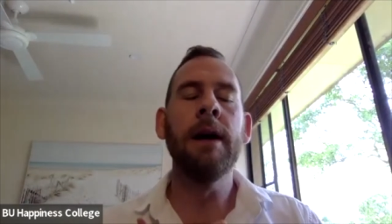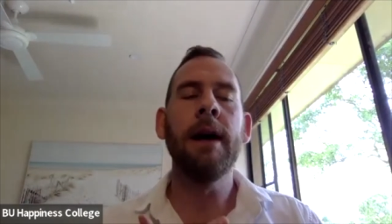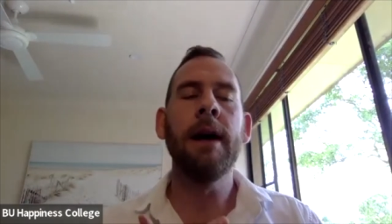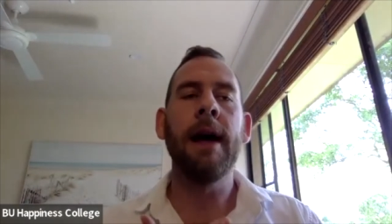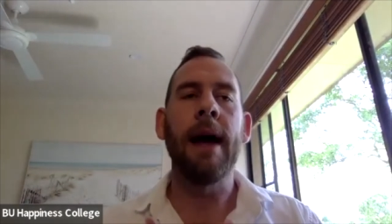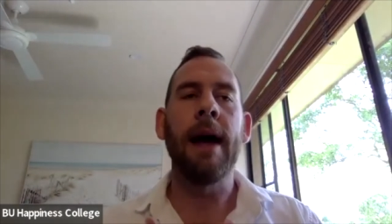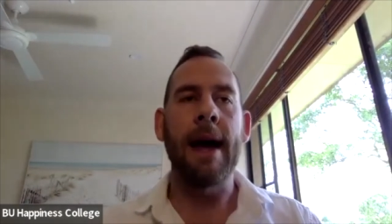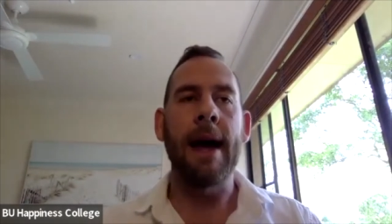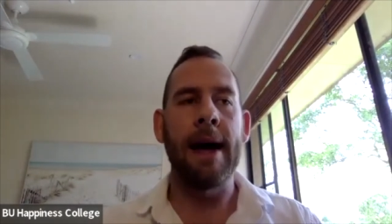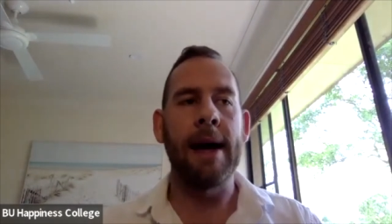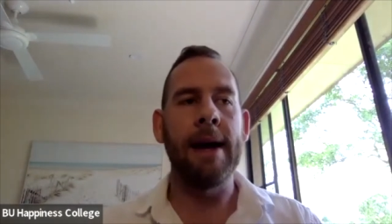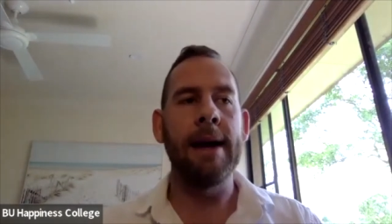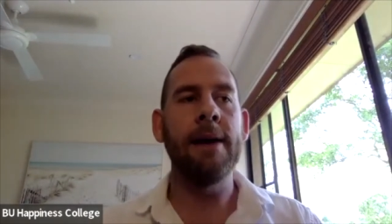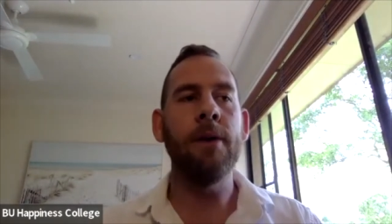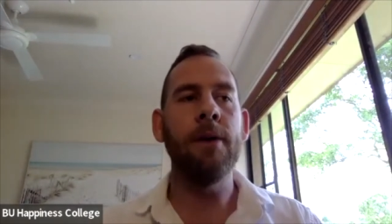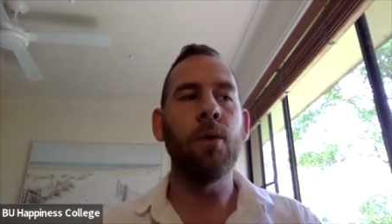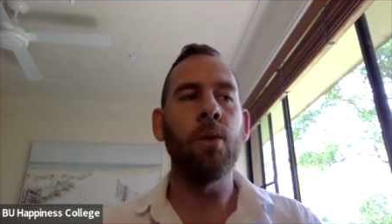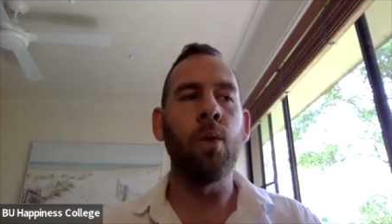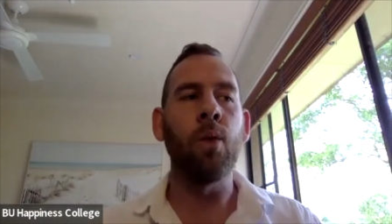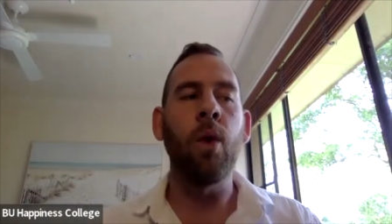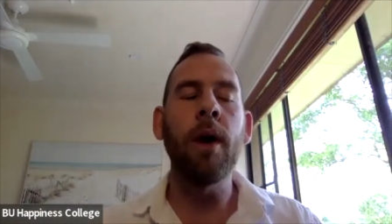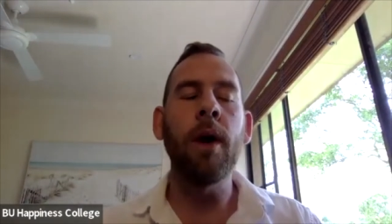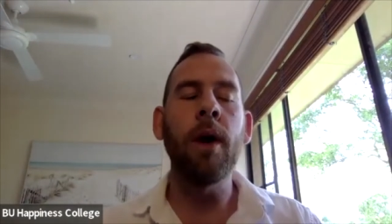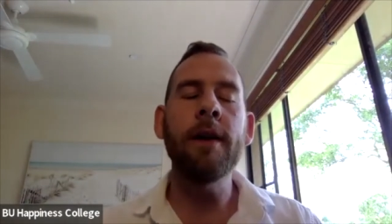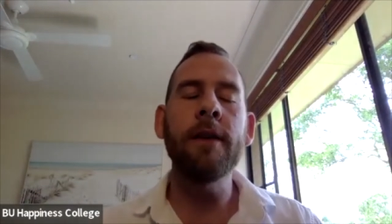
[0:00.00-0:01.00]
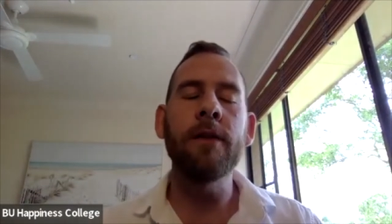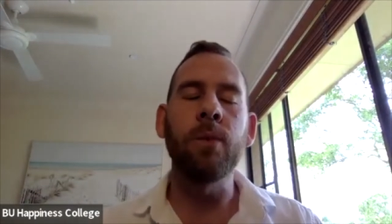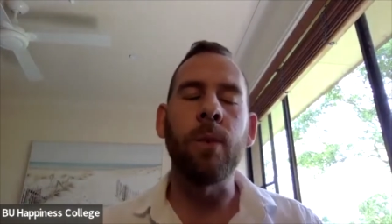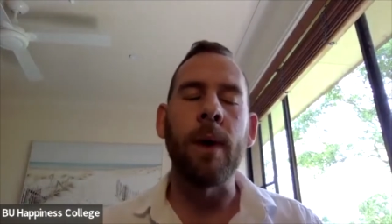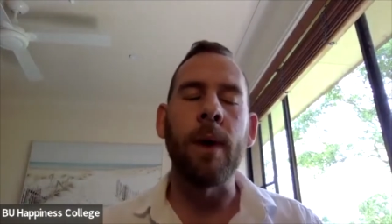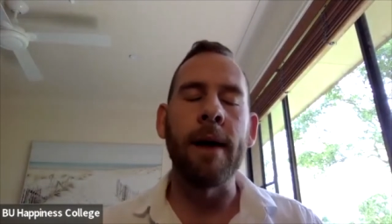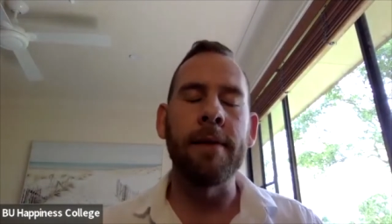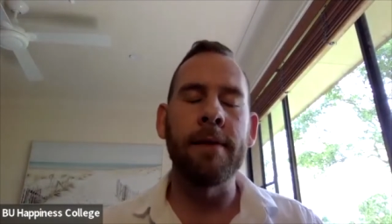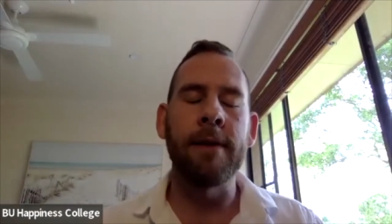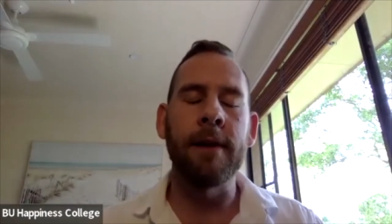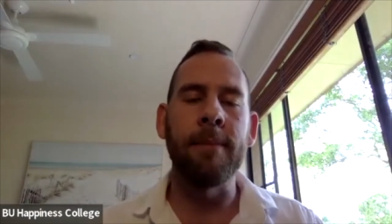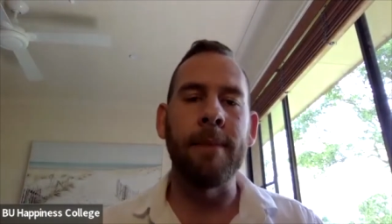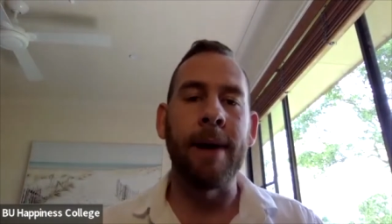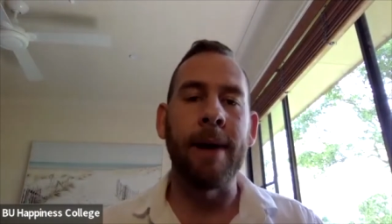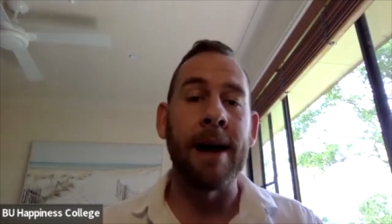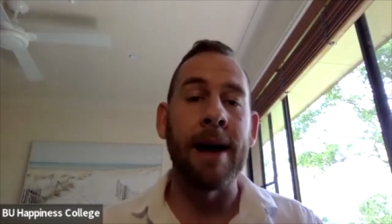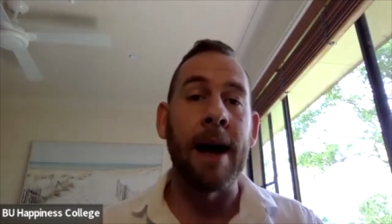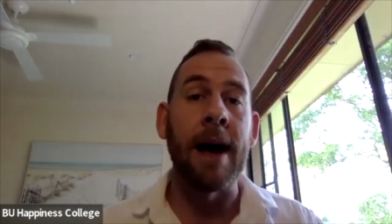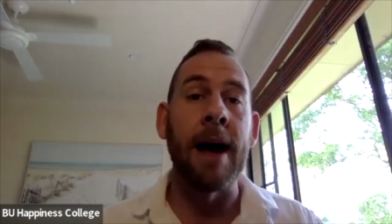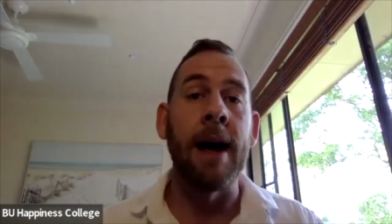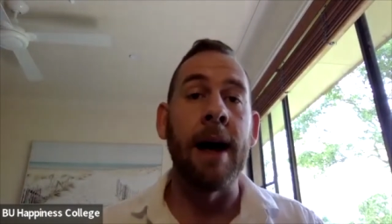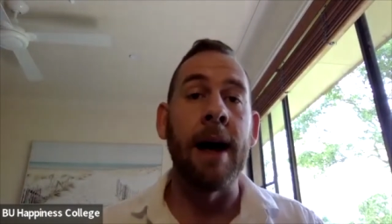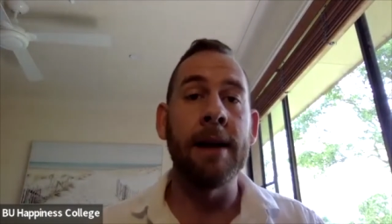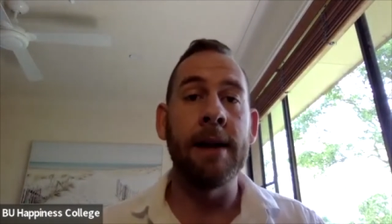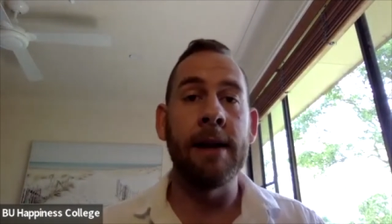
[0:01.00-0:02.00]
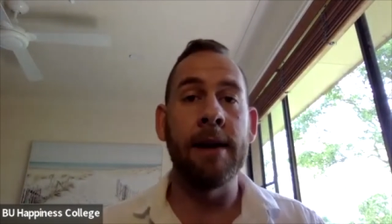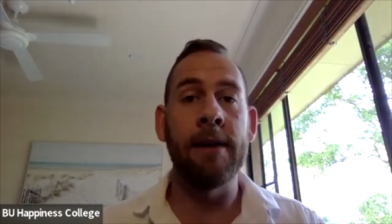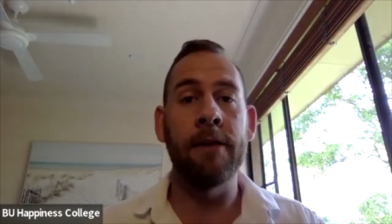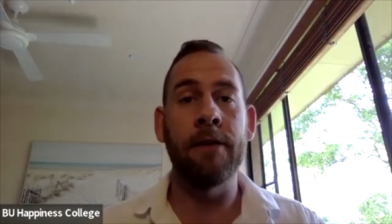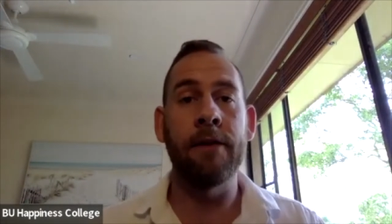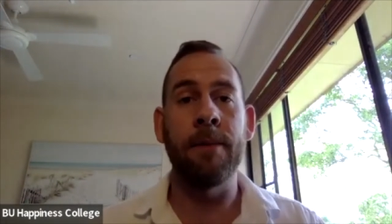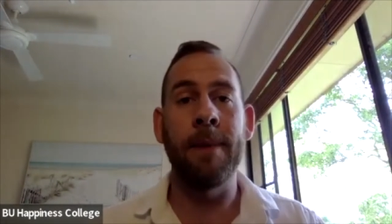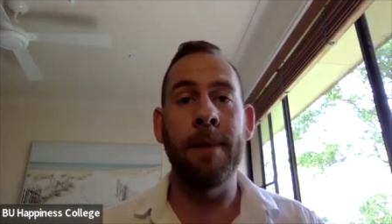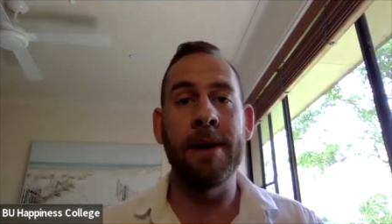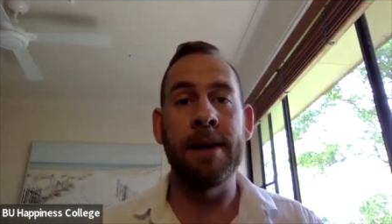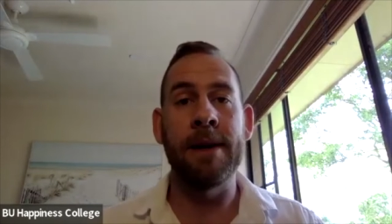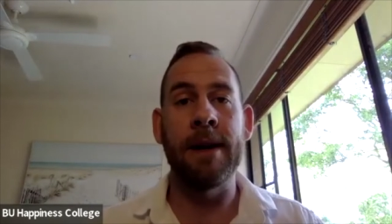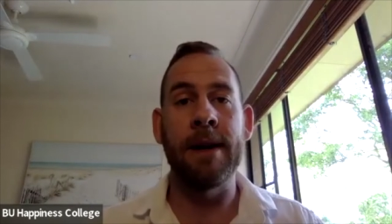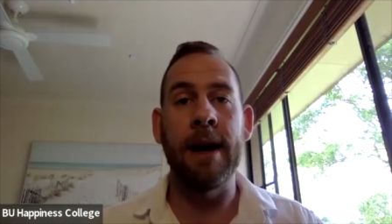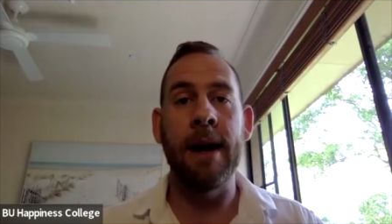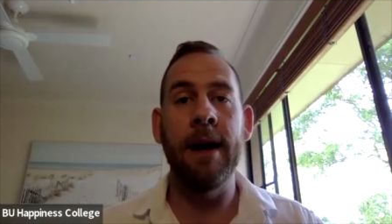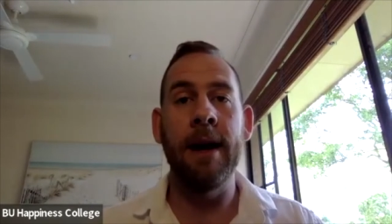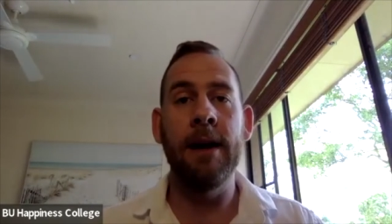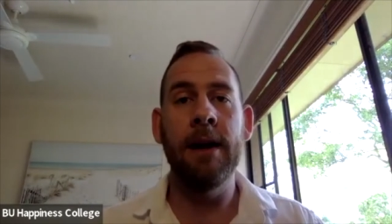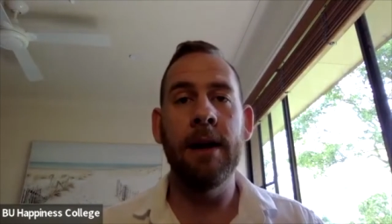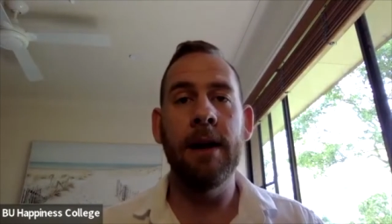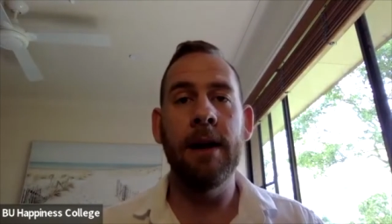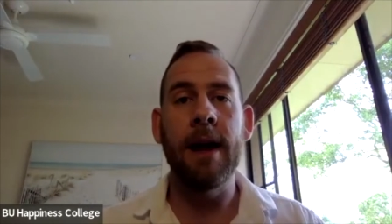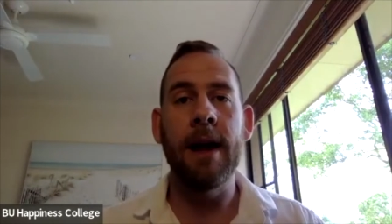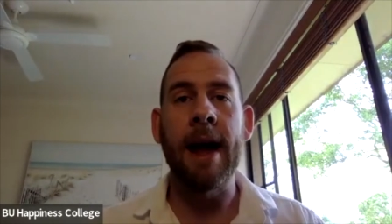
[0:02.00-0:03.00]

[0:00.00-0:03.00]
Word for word: hey, what is one thing my heart needs from me today?